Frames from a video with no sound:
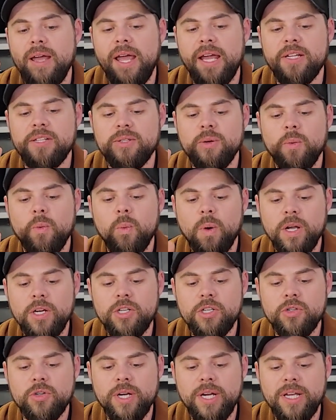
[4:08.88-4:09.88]
And so
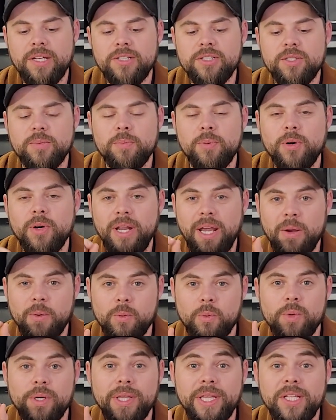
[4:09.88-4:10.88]
one trick is to put a
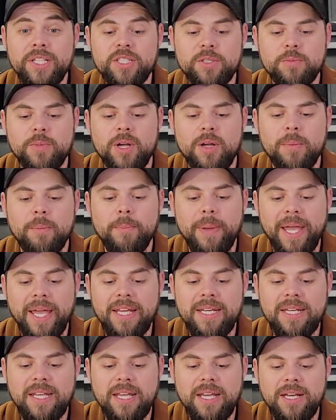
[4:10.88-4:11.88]
really small
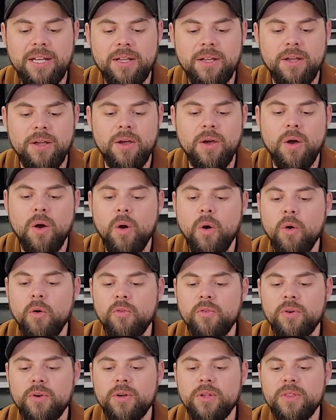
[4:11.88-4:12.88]
band-aid
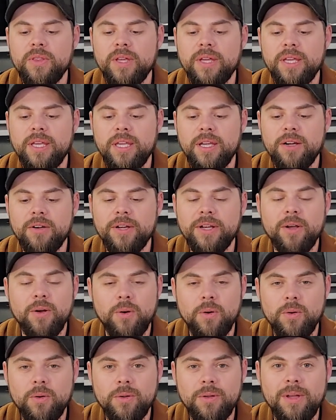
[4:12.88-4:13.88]
over the hearing
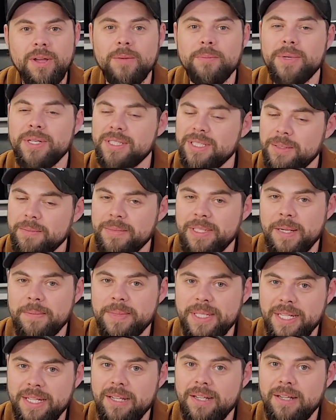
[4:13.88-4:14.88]
hole, but
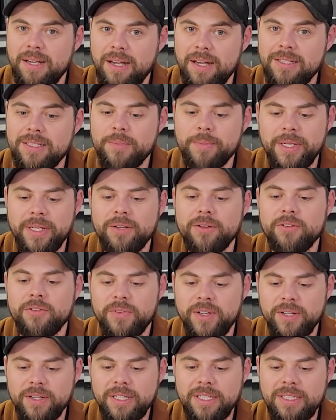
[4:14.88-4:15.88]
sometimes that can cause some
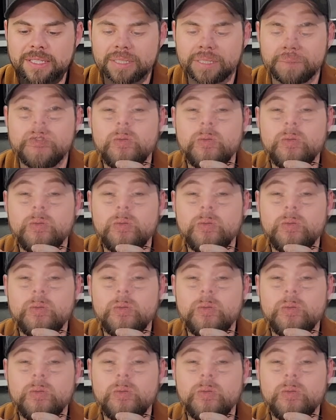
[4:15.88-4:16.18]
interference.